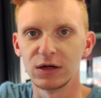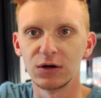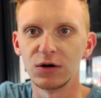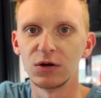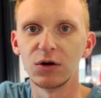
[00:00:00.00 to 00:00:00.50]

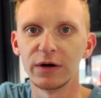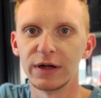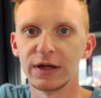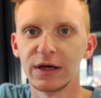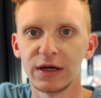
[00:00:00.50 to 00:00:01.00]
oh Lord,
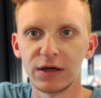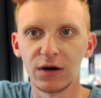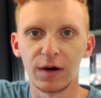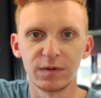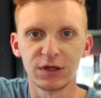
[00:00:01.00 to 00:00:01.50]
and you know,
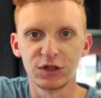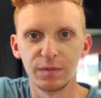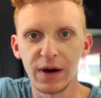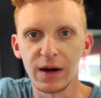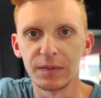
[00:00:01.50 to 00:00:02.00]
I'm such a
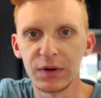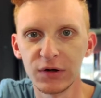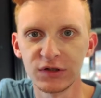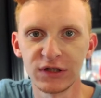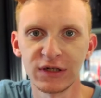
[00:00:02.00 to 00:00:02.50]
bad
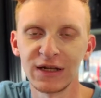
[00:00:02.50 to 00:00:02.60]
person.